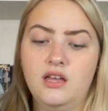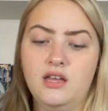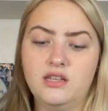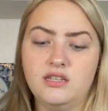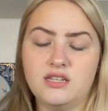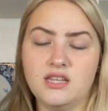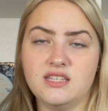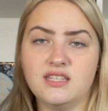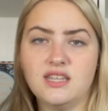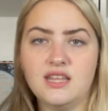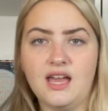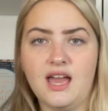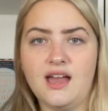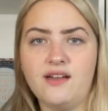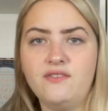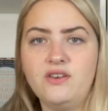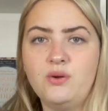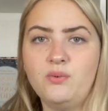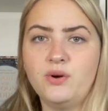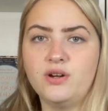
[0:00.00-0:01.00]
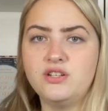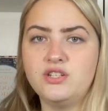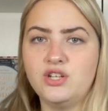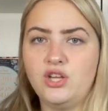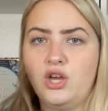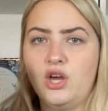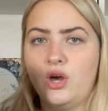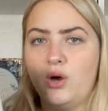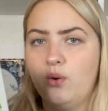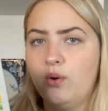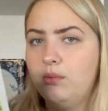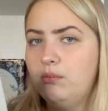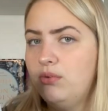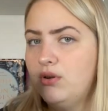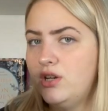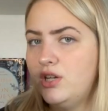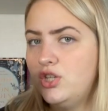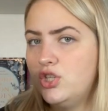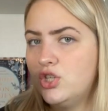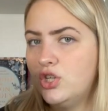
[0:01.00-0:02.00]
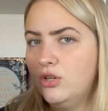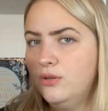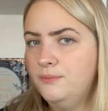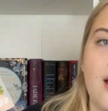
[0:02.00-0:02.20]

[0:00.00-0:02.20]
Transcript: doesn't have anywhere to go, I'm pretty sure.